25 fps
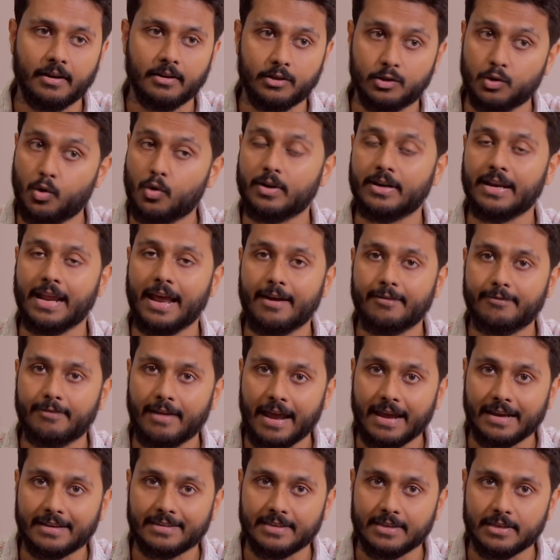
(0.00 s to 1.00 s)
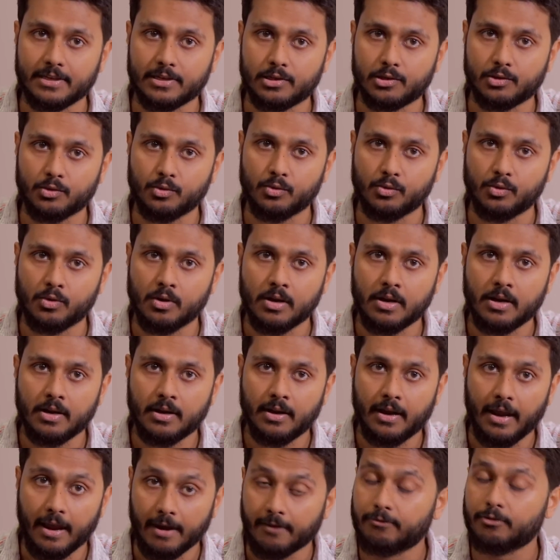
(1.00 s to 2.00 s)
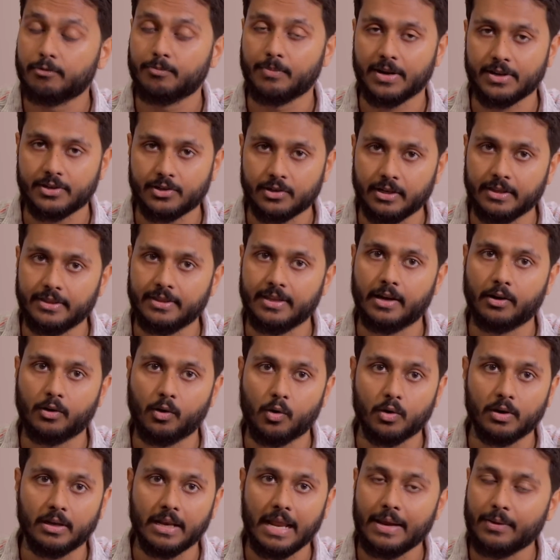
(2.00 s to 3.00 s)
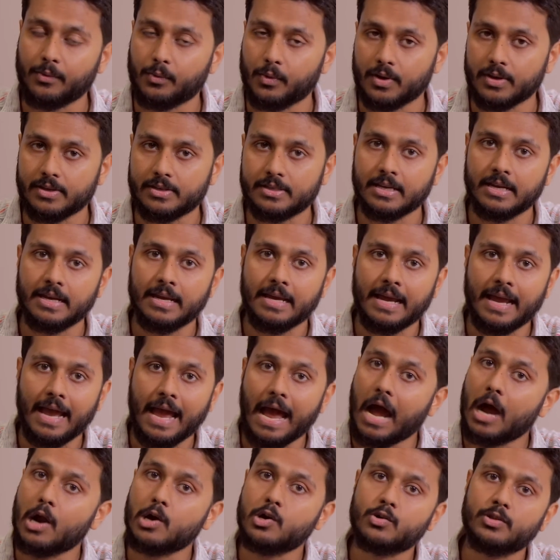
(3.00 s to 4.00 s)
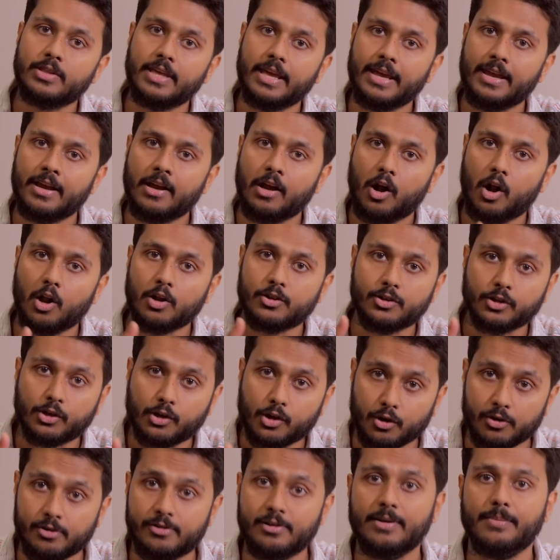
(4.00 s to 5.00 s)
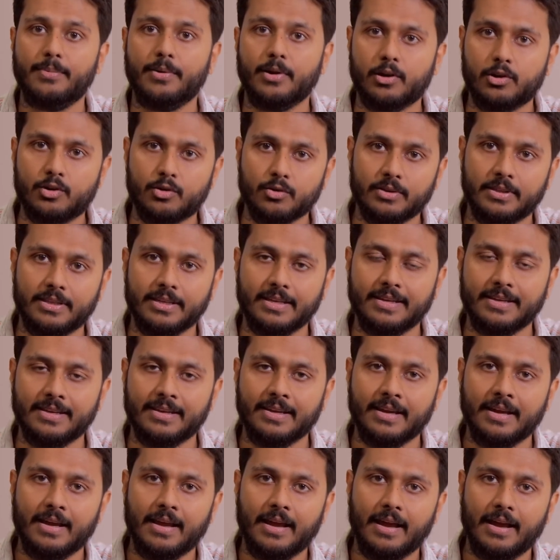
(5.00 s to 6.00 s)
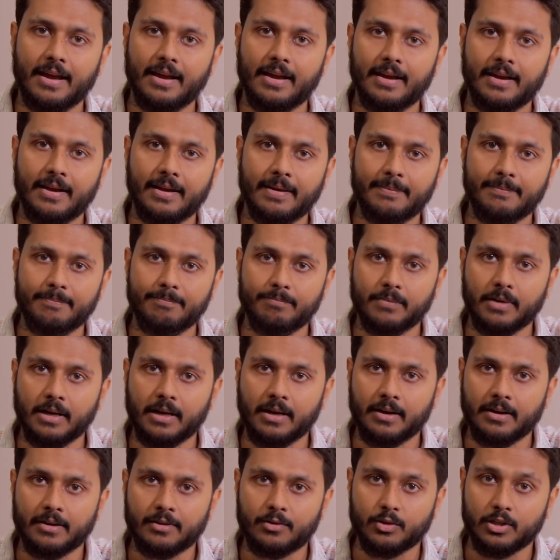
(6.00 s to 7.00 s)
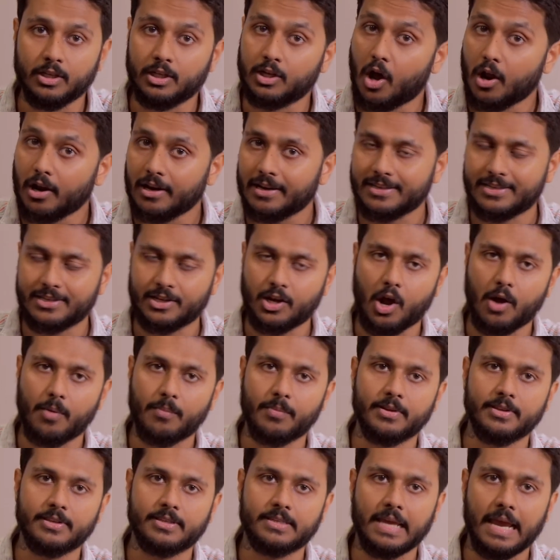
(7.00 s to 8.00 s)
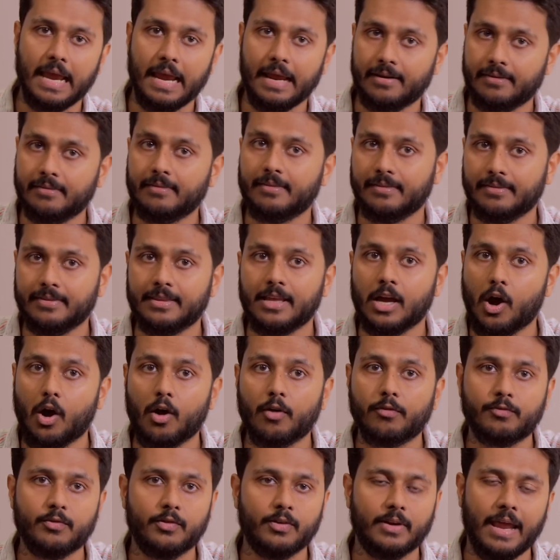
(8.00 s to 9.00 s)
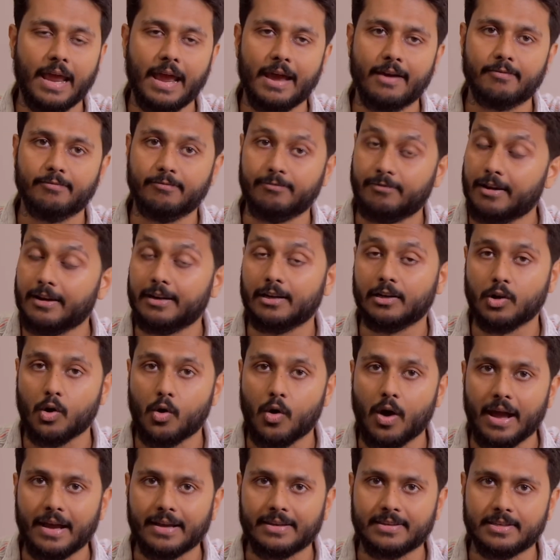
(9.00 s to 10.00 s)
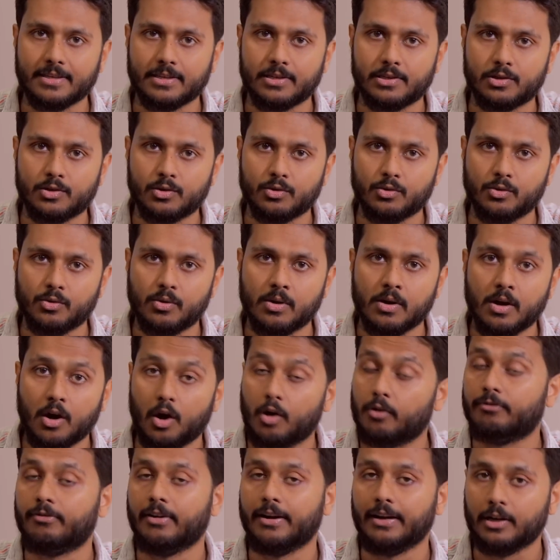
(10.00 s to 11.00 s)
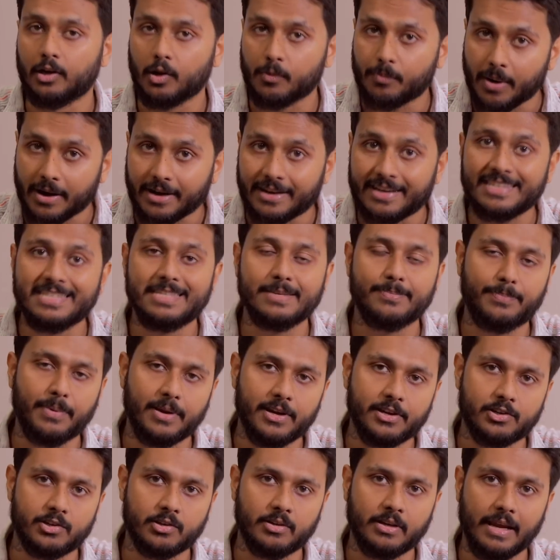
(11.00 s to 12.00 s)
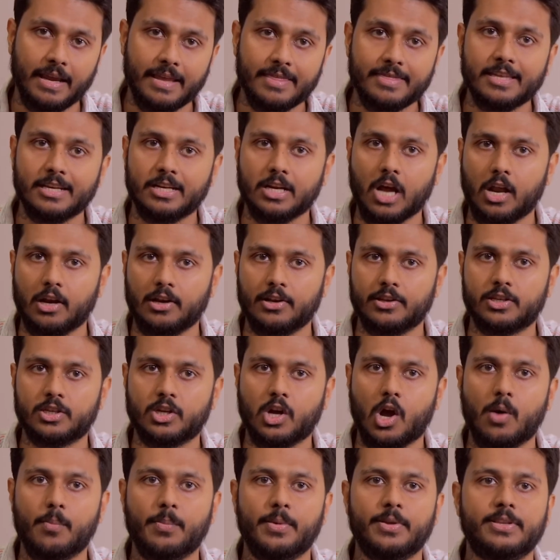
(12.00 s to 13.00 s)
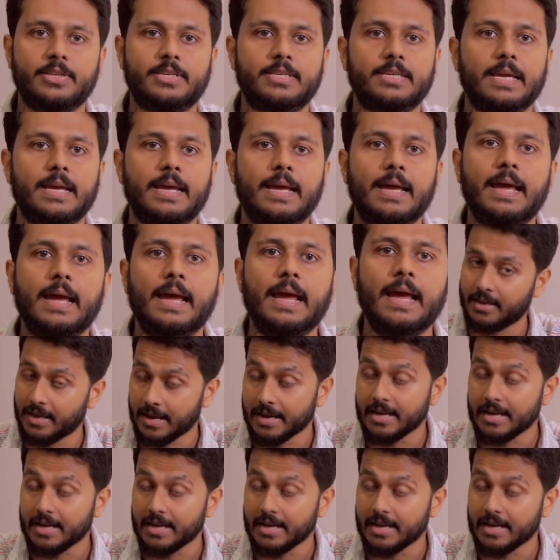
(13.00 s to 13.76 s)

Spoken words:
don't have access to information in their own language, how do they also contribute to the to the knowledge commons? And they often have very low access to or very low participation in the knowledge commons. The